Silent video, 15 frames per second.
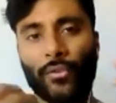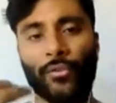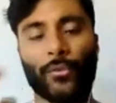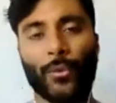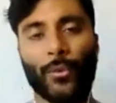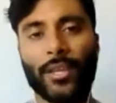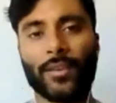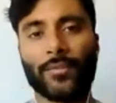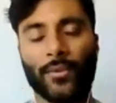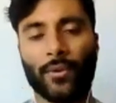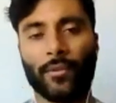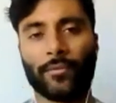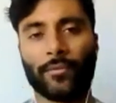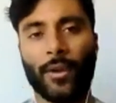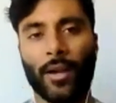the 3 sort
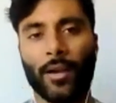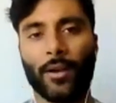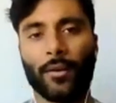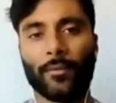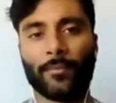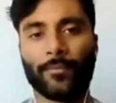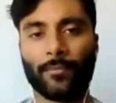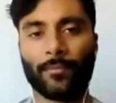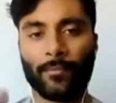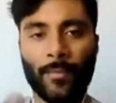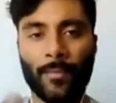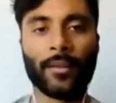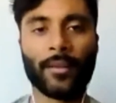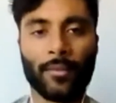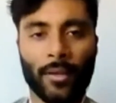of
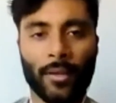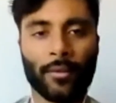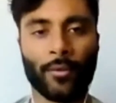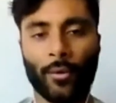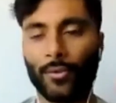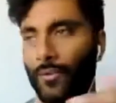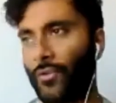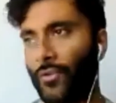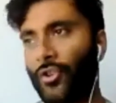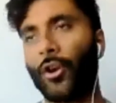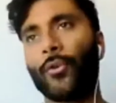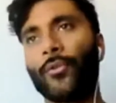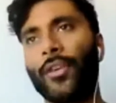main girls of the show.